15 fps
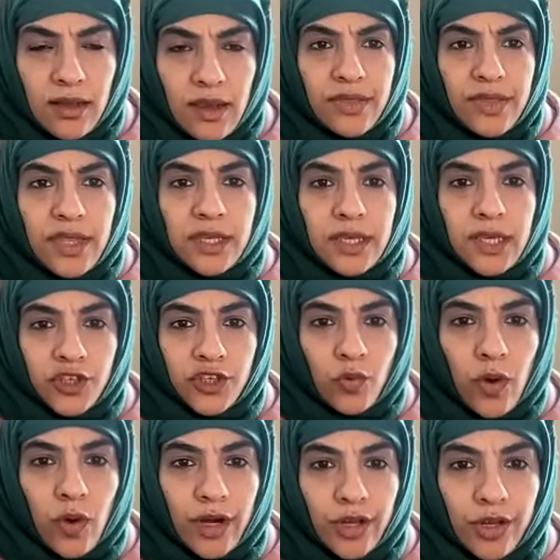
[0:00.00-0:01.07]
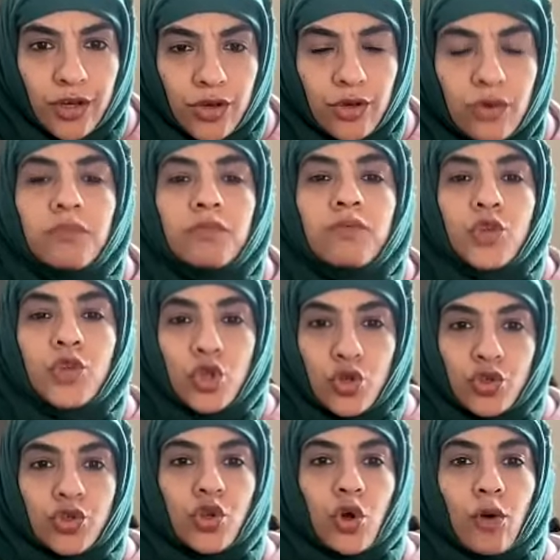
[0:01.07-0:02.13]
And then guess what you
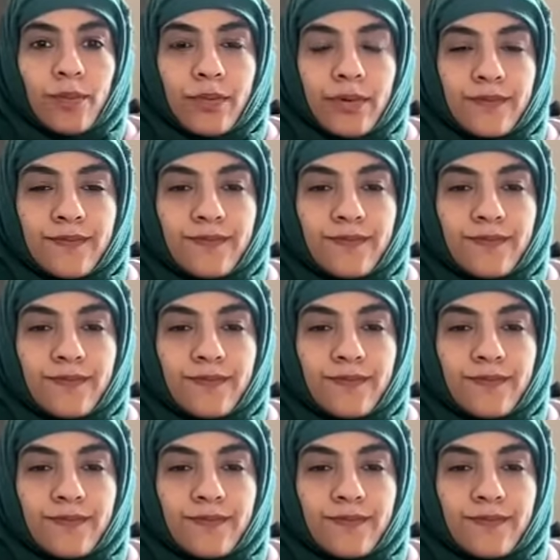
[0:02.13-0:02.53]
stop.